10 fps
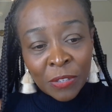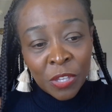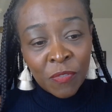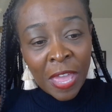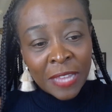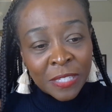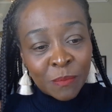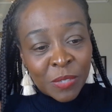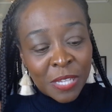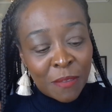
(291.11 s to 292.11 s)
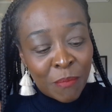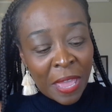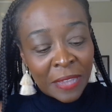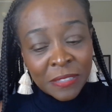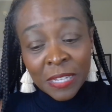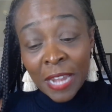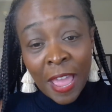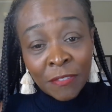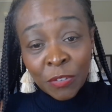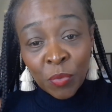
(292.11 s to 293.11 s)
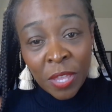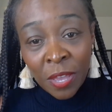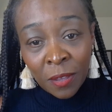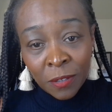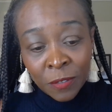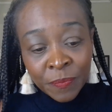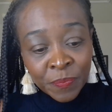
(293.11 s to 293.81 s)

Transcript: You've had some setbacks, and haven't we all?